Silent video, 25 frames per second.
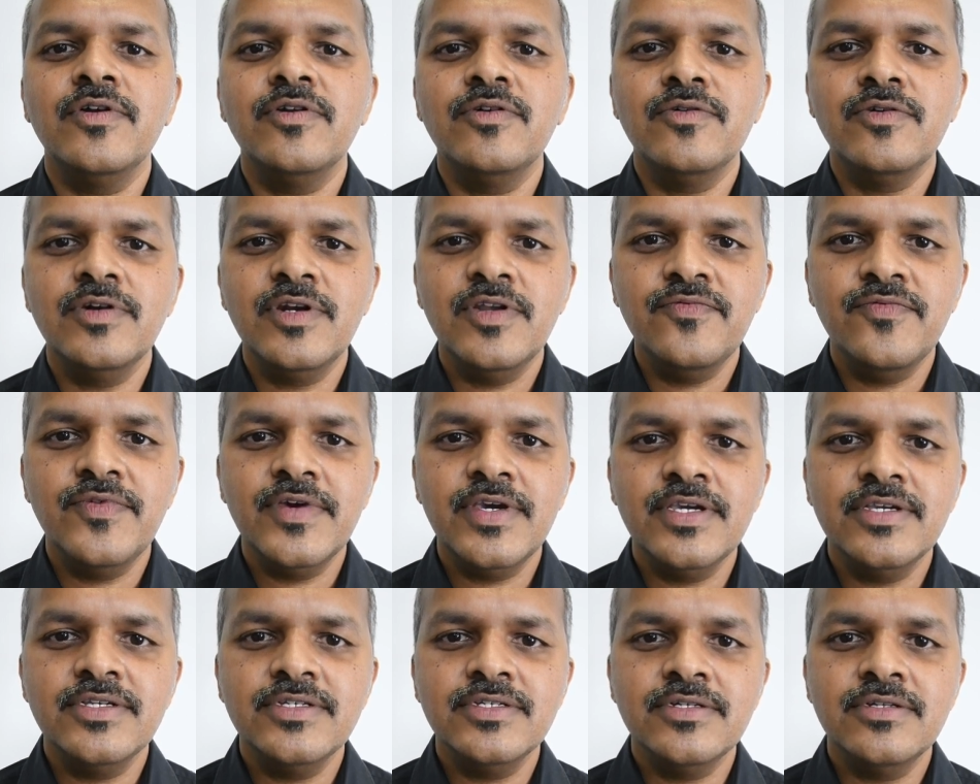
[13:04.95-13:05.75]

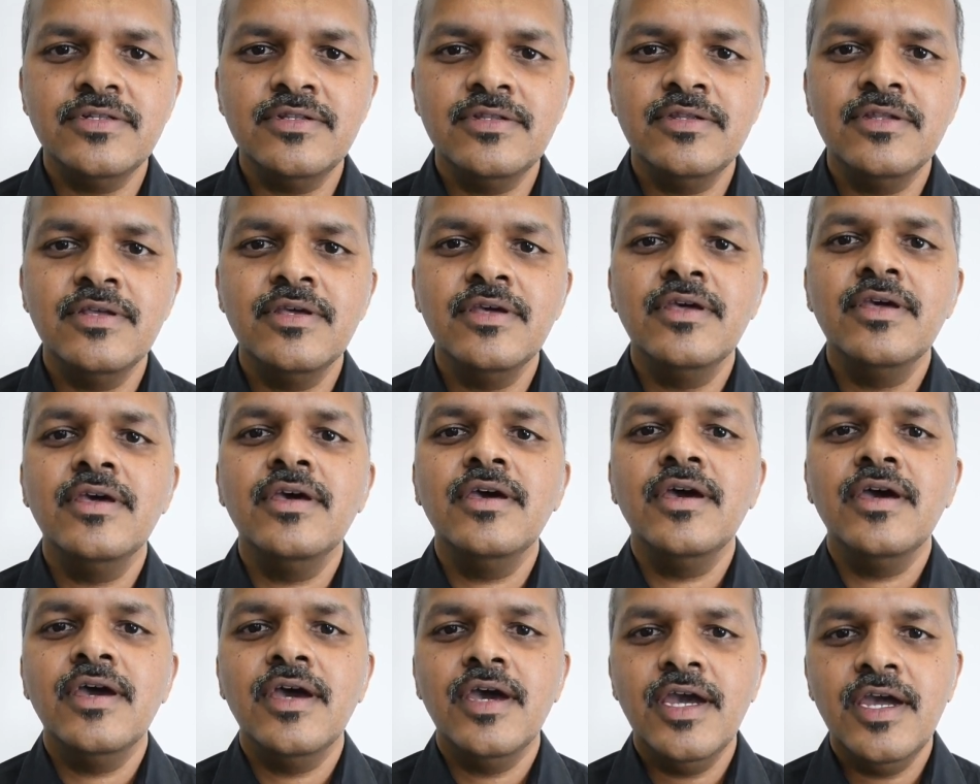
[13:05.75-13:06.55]
notification
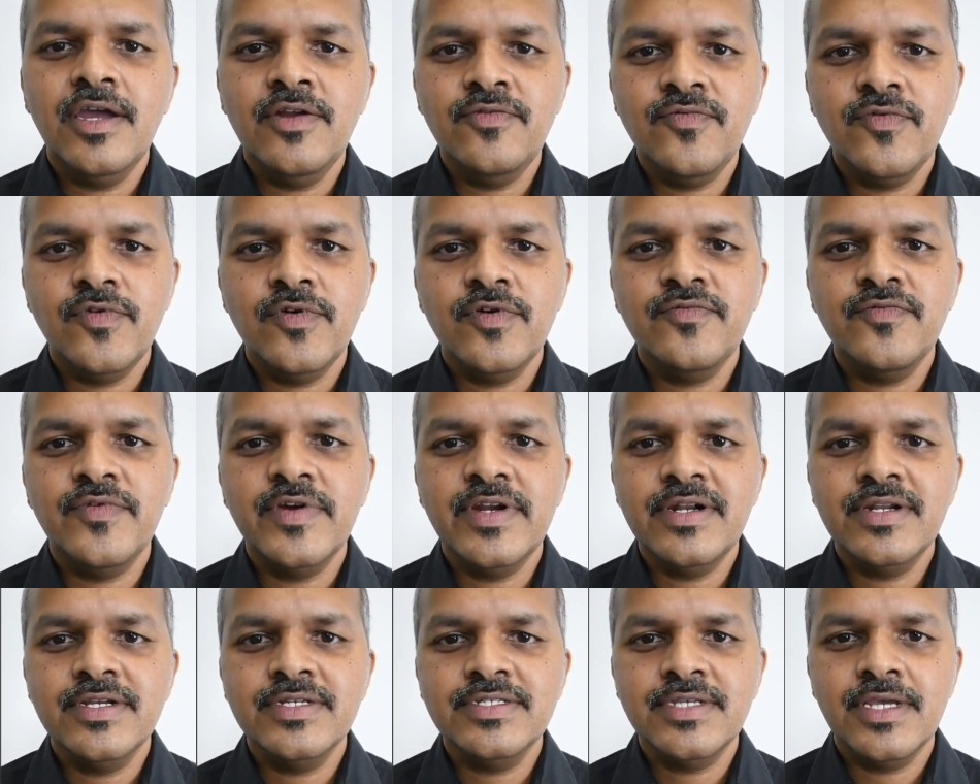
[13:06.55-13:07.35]
and for
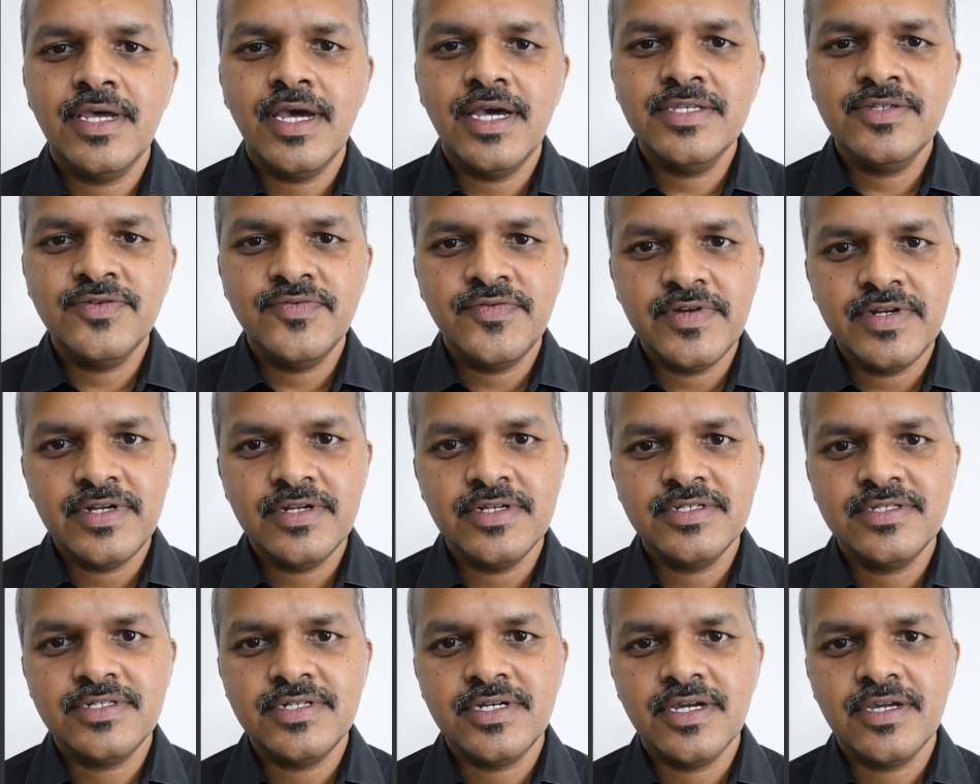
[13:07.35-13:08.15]
fitness as a
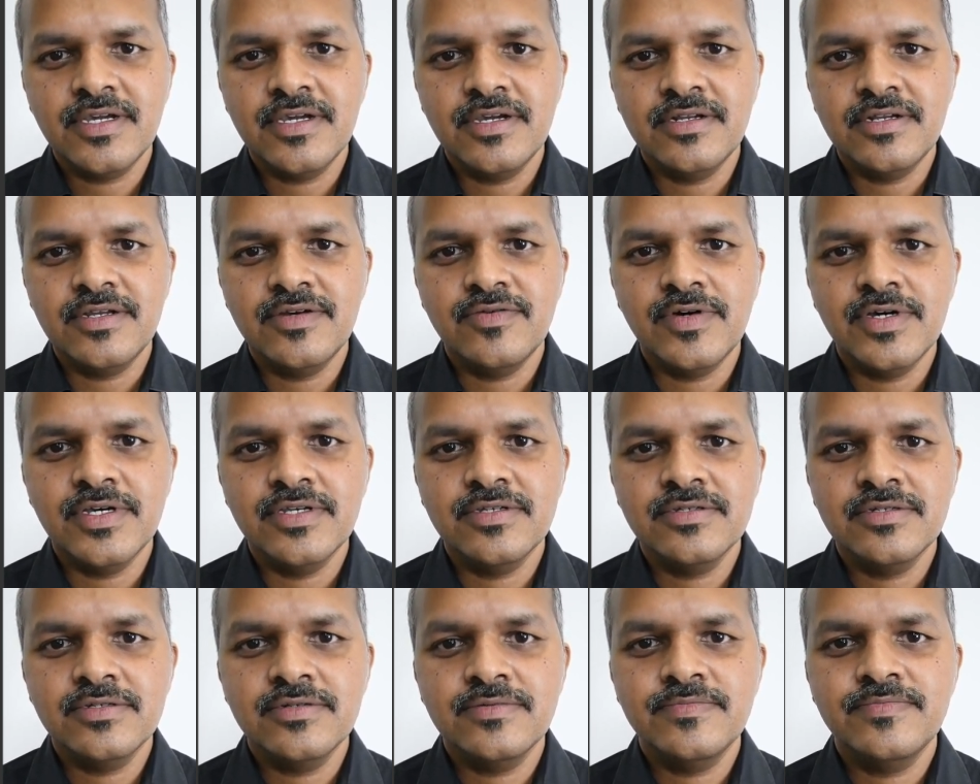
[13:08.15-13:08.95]
fitness tracking
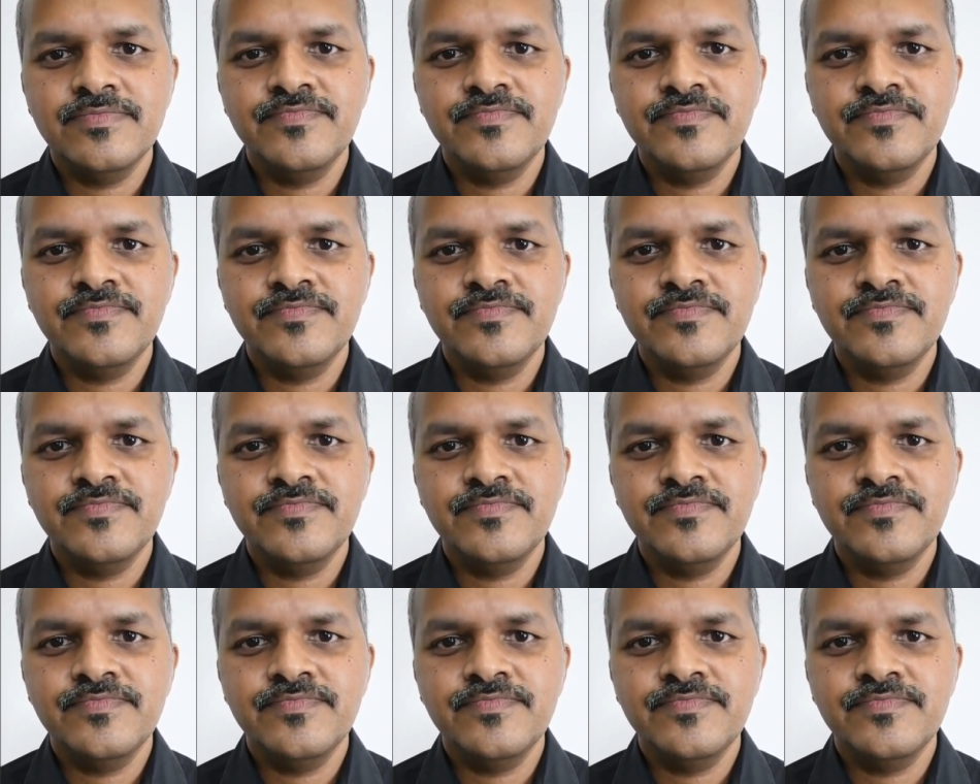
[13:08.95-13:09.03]
device.